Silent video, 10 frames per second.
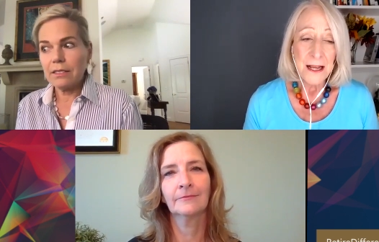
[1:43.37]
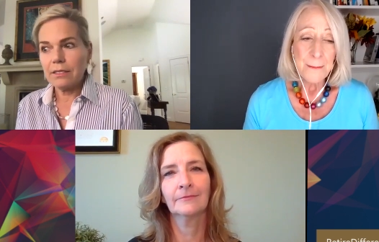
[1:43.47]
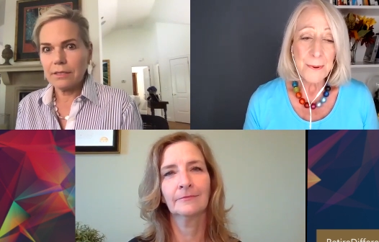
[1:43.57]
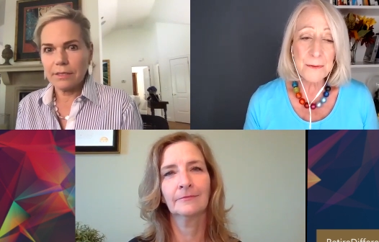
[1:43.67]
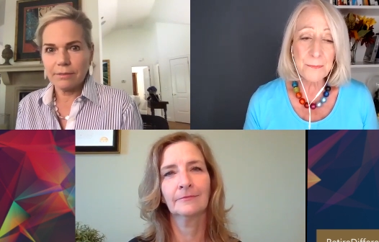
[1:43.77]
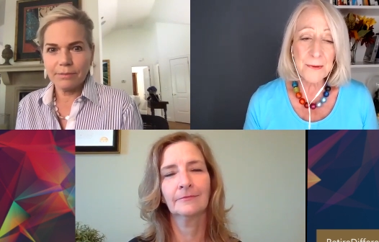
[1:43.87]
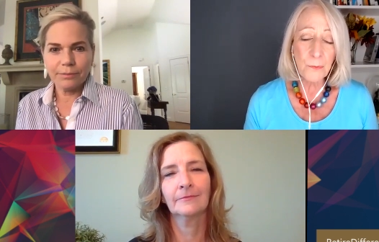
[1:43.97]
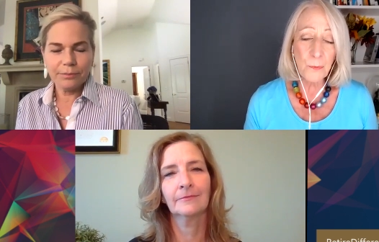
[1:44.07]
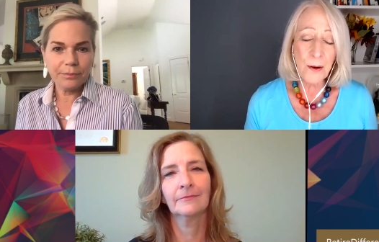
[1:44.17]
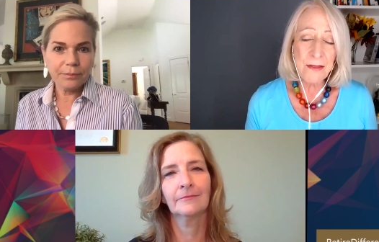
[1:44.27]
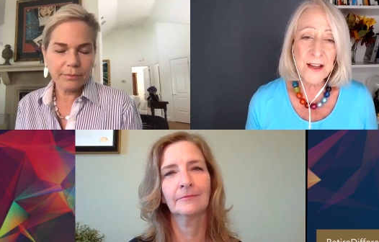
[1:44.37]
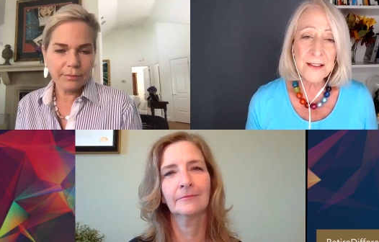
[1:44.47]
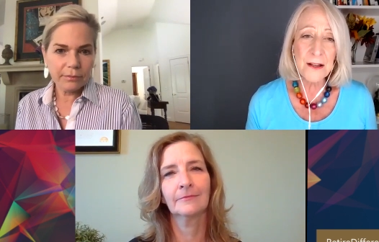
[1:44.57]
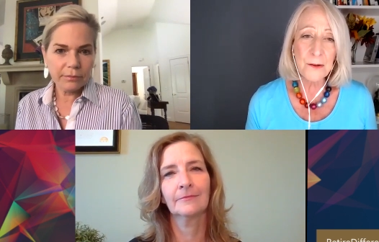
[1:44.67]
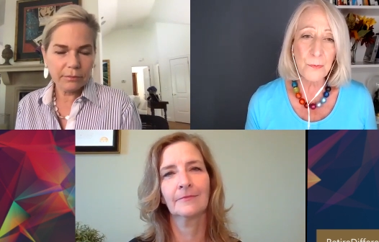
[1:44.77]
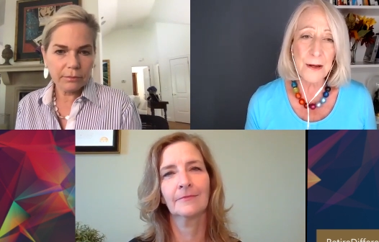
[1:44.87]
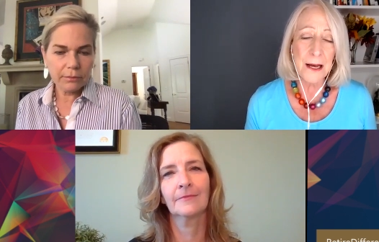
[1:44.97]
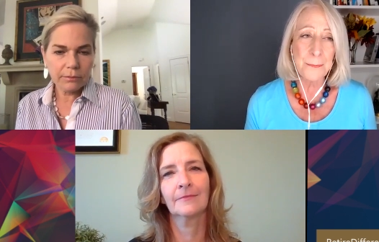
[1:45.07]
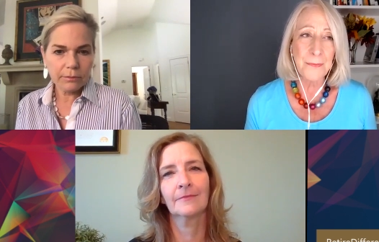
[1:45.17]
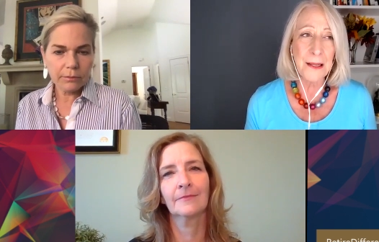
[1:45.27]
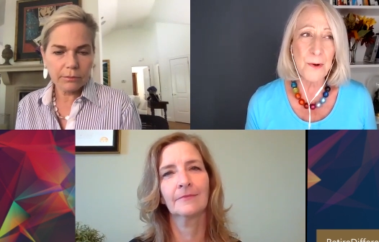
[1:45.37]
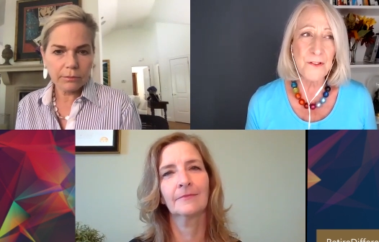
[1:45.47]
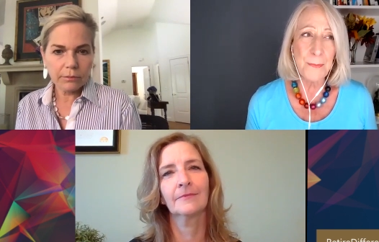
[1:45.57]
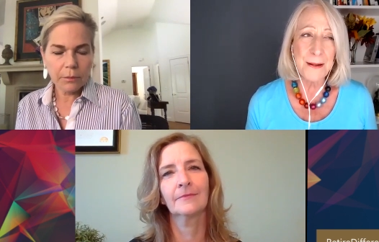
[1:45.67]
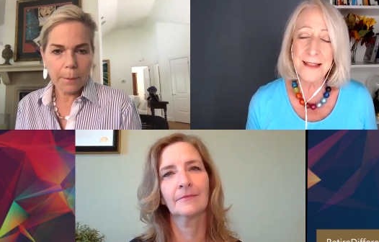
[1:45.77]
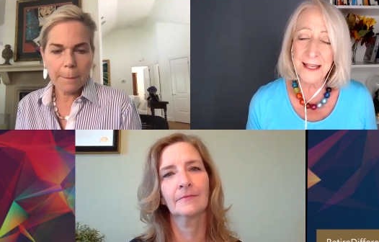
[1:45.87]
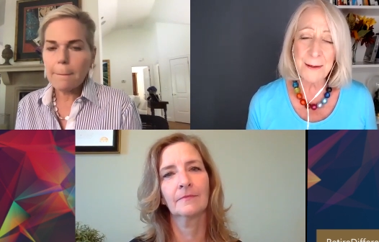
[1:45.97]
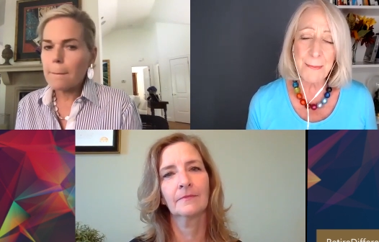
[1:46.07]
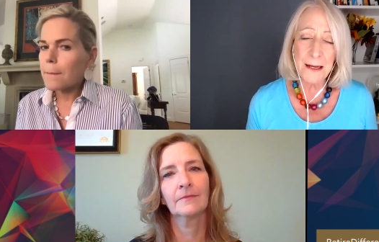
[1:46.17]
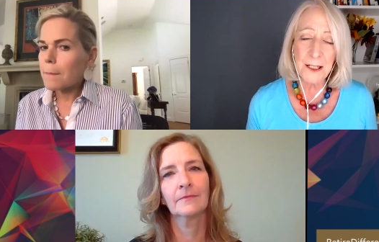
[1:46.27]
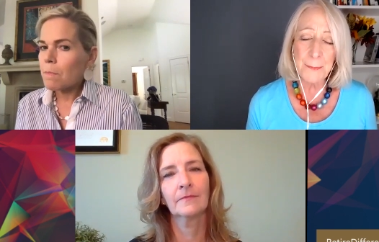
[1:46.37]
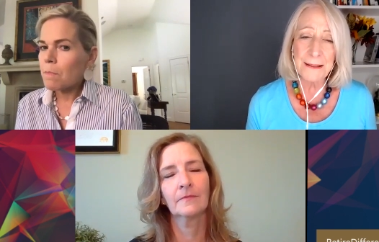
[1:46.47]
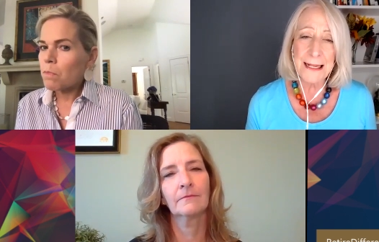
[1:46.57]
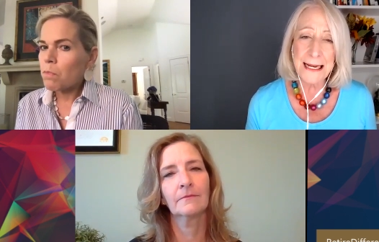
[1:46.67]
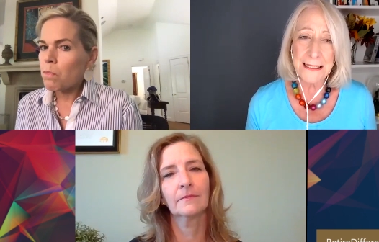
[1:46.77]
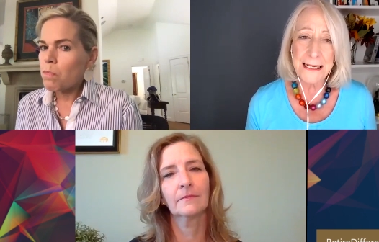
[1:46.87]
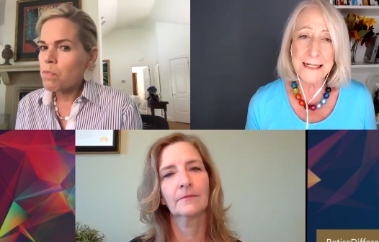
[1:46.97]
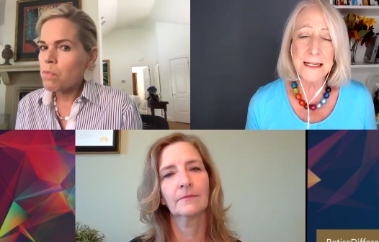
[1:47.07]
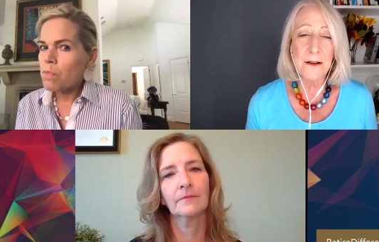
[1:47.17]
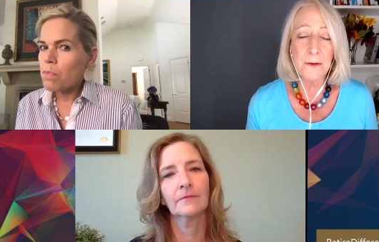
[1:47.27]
Speaker 1: But one thing that um, we've been thinking about a little bit lately is